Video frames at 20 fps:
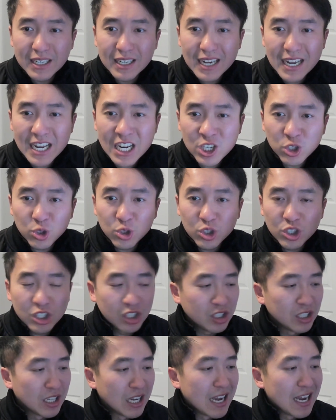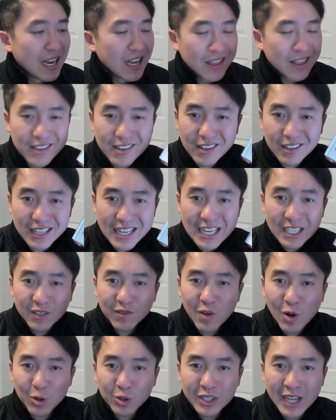It introduces the Leagues of
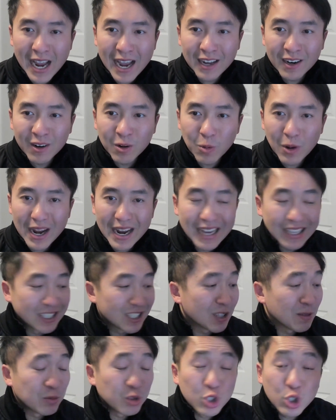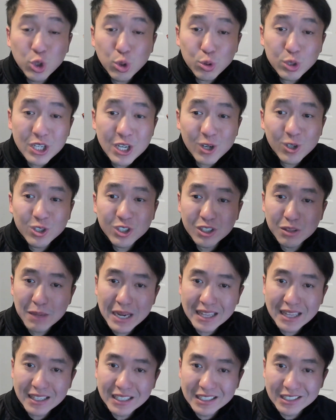Votann in a way. It took them 2 years to
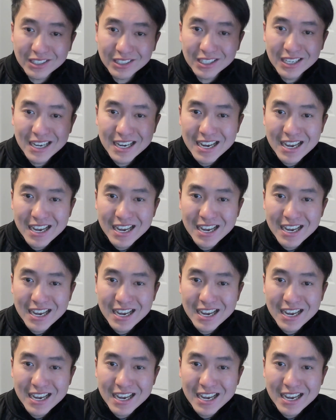make this.